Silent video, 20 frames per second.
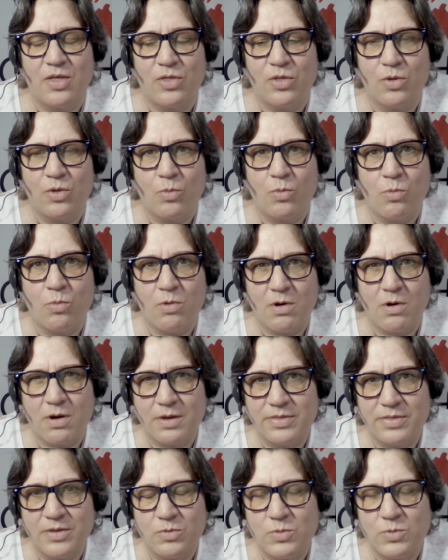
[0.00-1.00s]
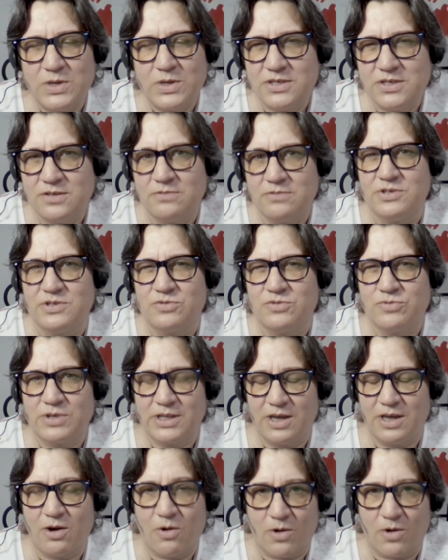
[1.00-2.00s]
the work that we do is
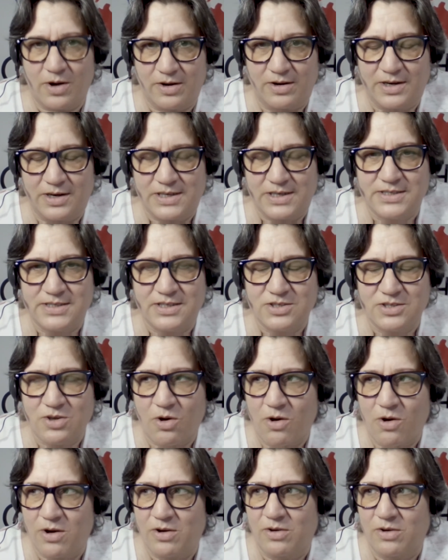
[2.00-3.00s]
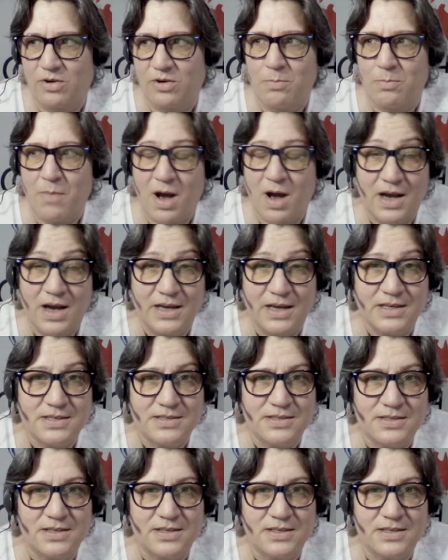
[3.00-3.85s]
really hard on us. It's hard on our minds.